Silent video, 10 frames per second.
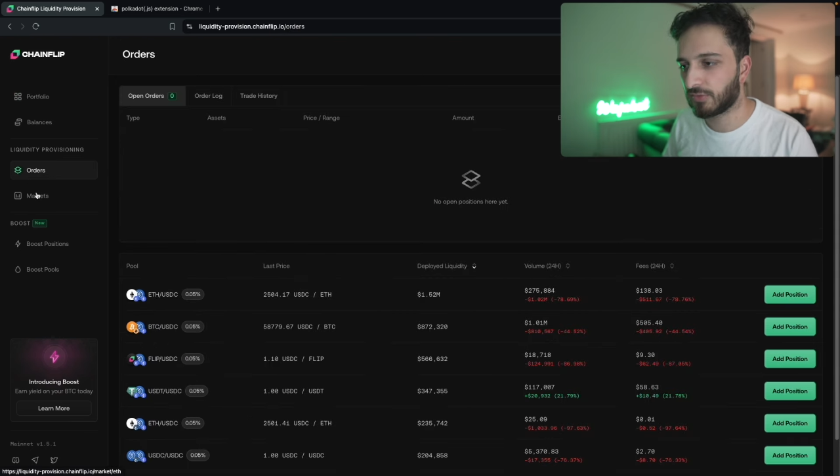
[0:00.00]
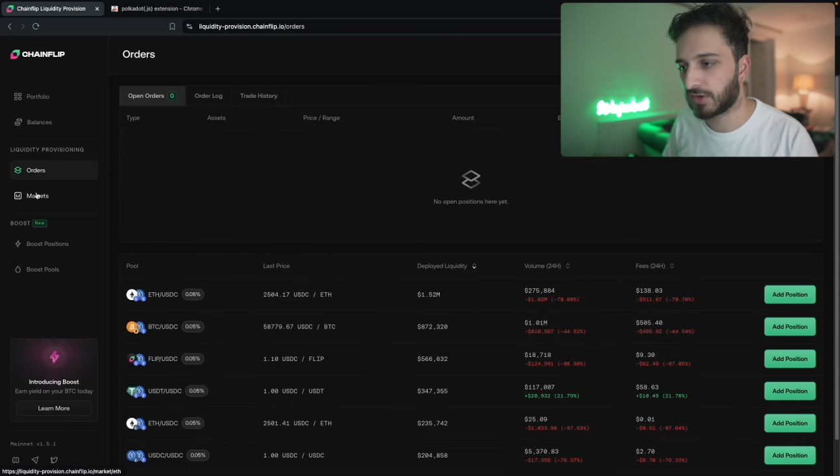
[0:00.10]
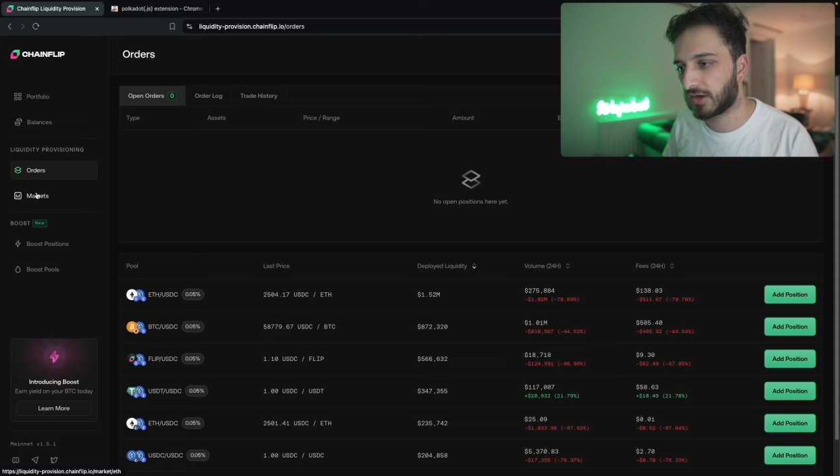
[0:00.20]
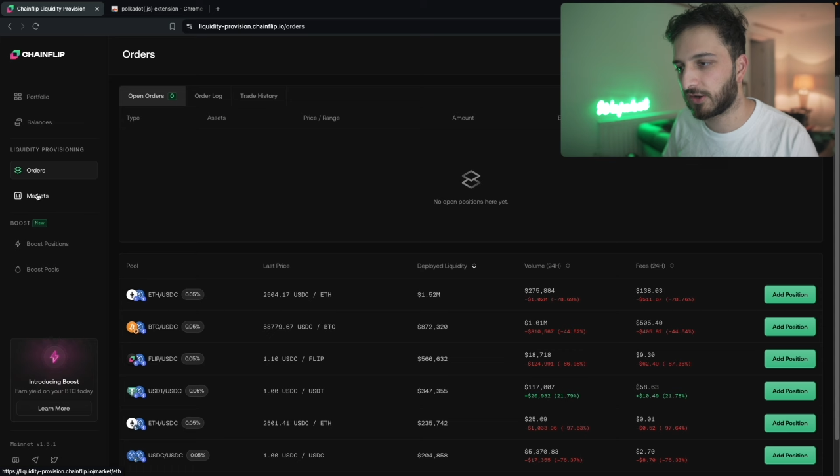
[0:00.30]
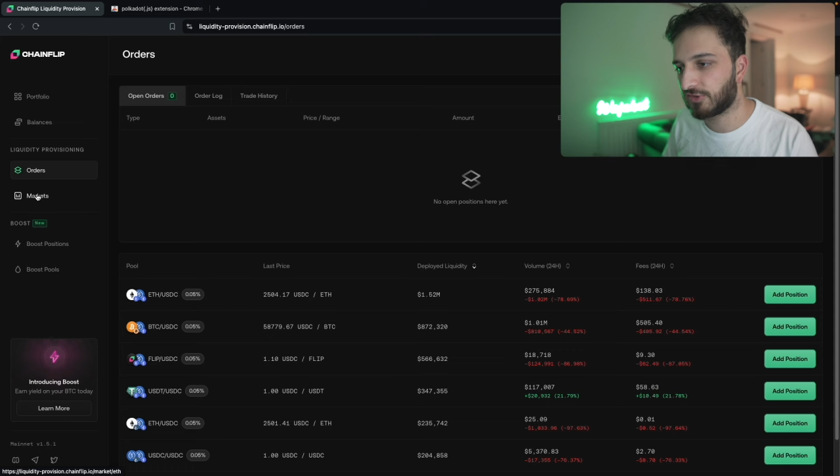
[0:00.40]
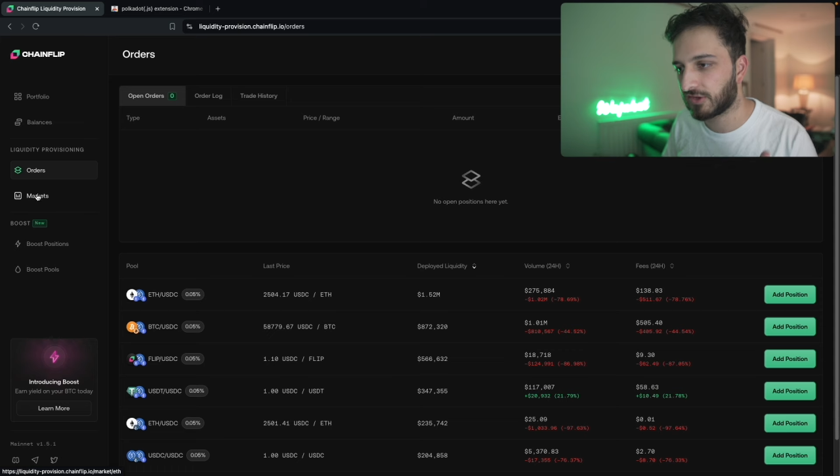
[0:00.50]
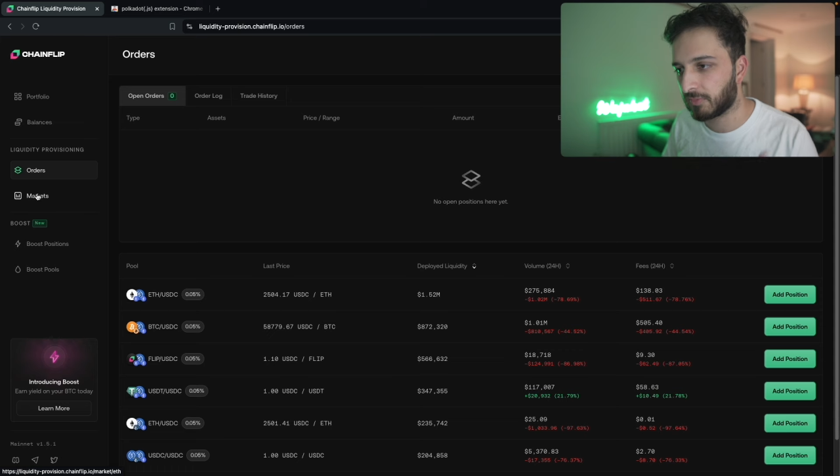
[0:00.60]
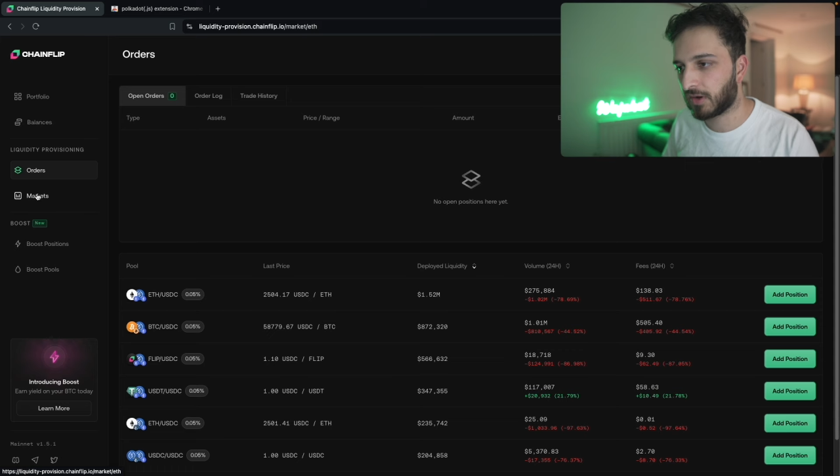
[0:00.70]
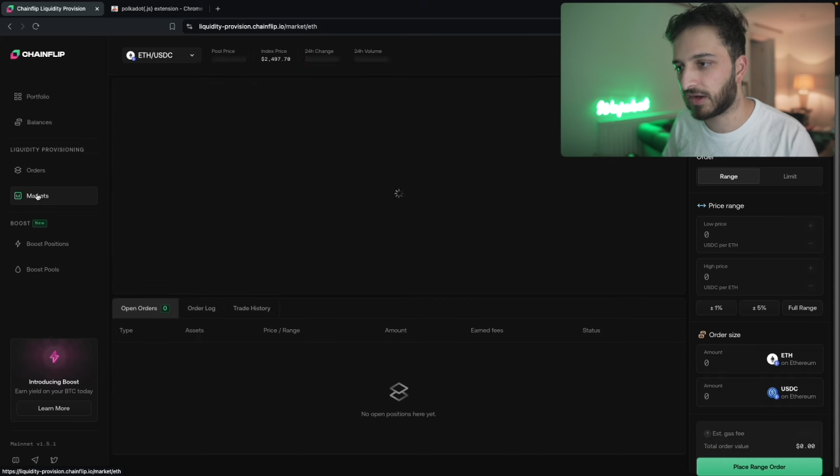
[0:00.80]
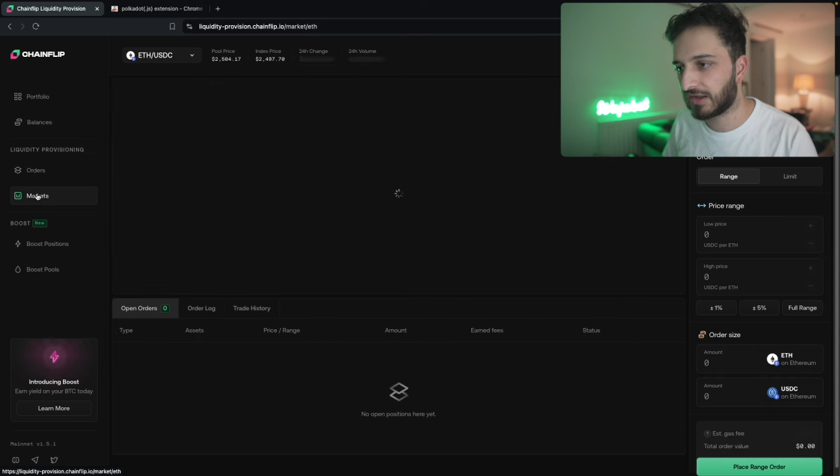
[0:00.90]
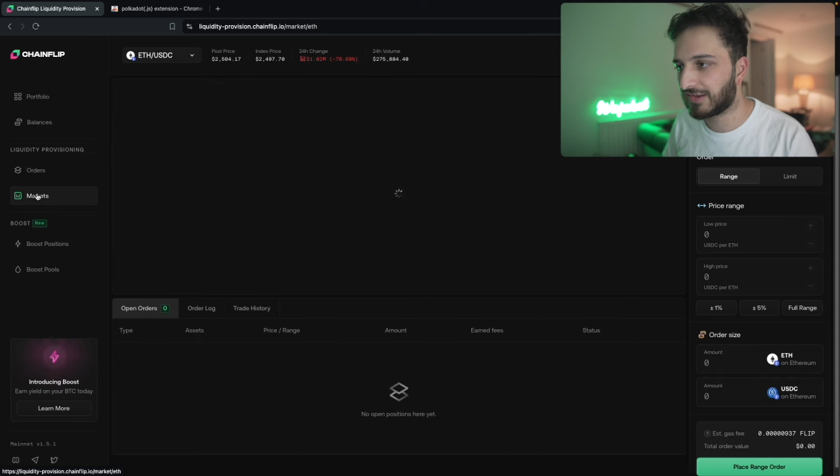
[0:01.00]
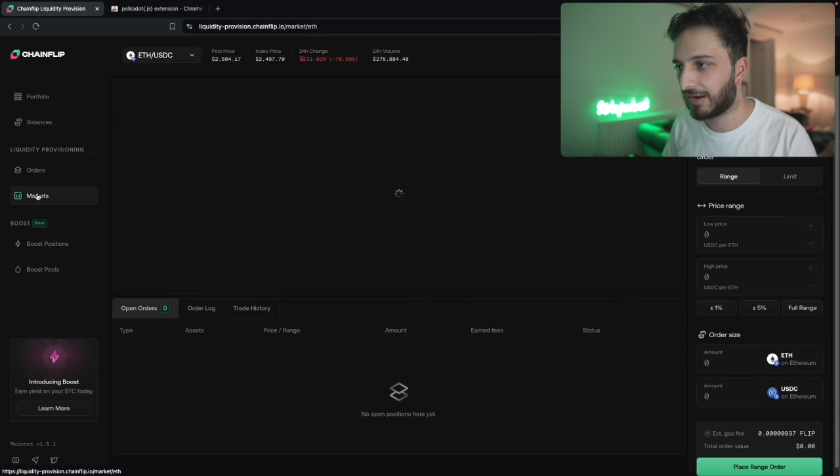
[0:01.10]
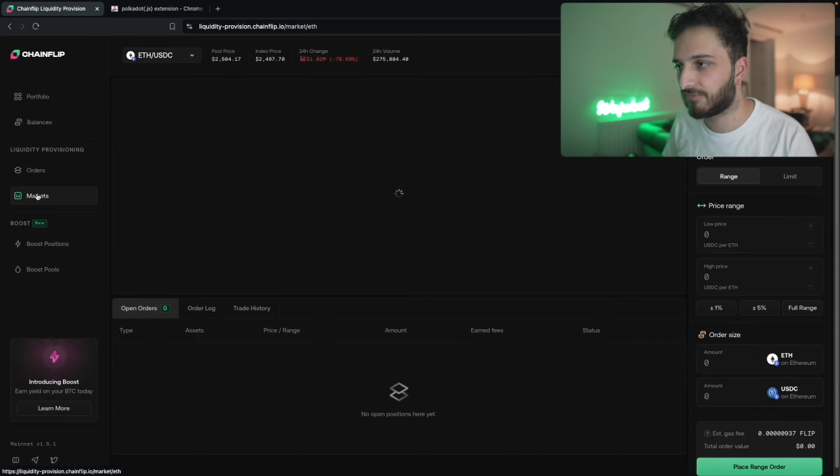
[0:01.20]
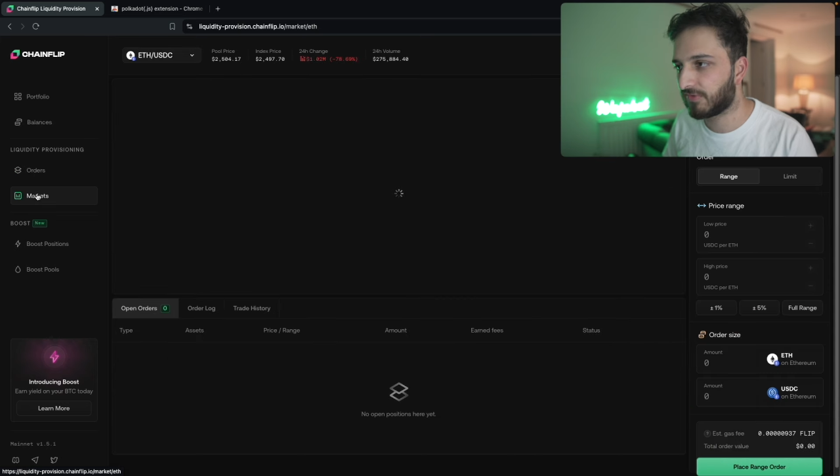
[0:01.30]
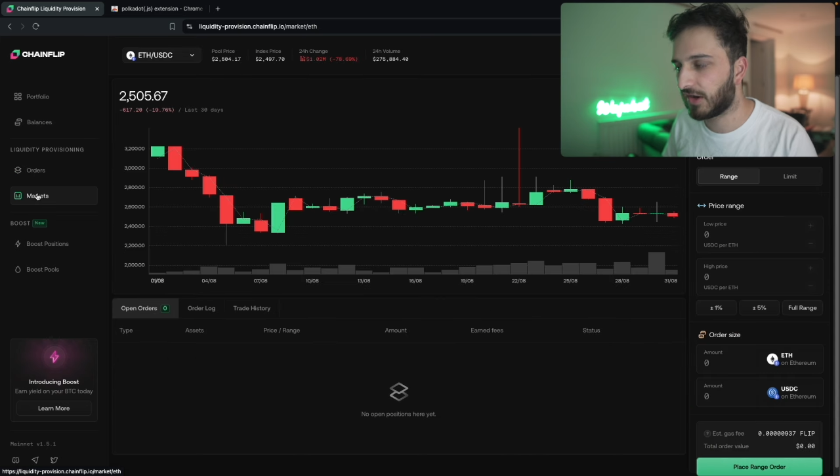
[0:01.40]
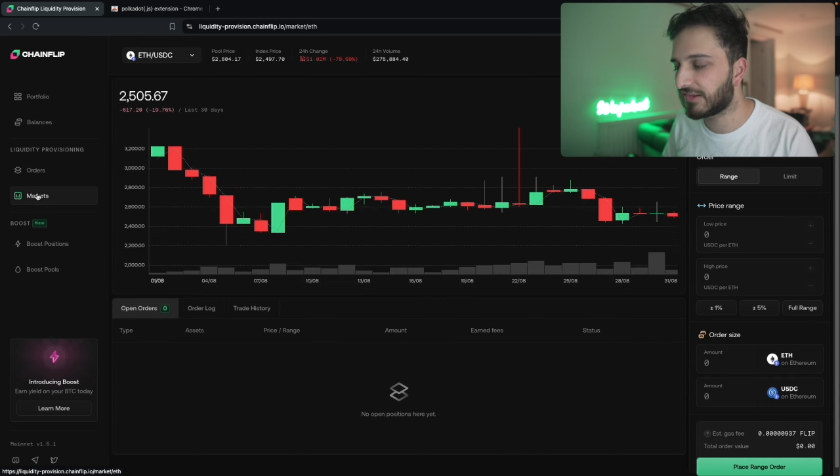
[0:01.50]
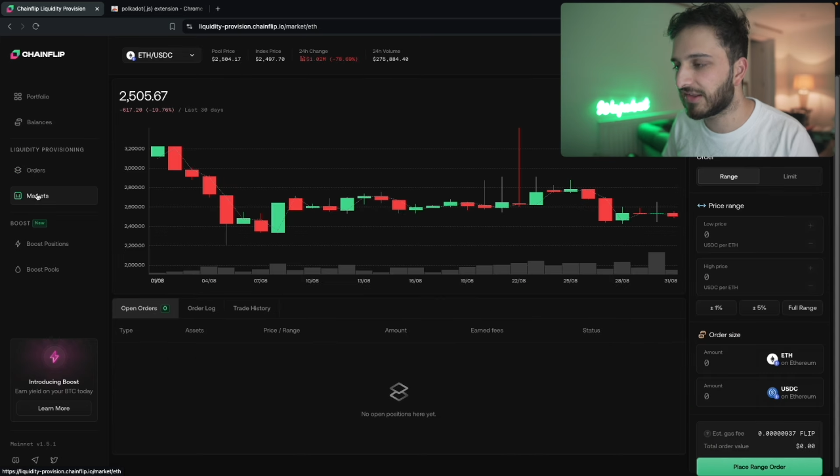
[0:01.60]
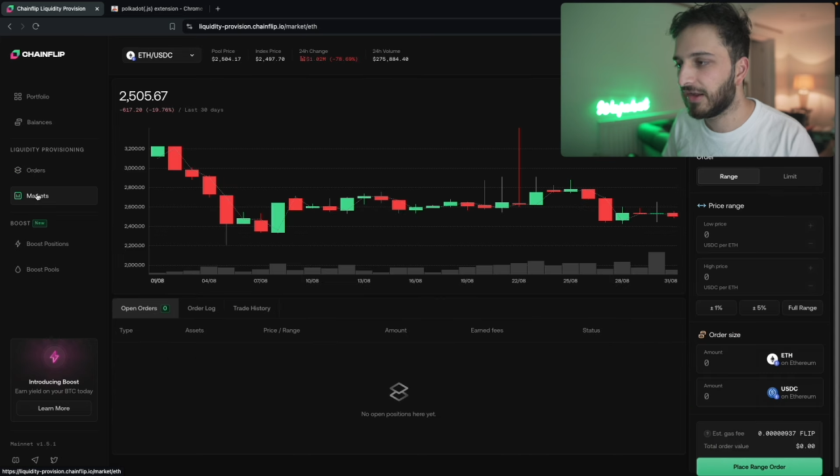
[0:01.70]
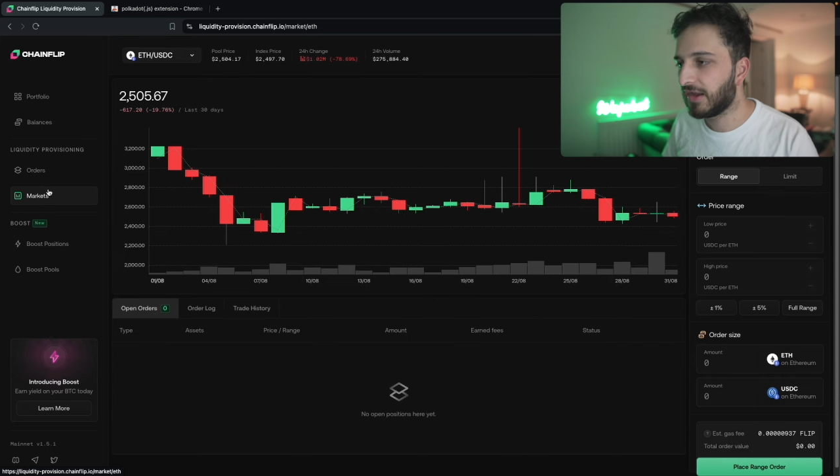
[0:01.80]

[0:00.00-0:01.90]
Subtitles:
so we're going to go to the market tab first.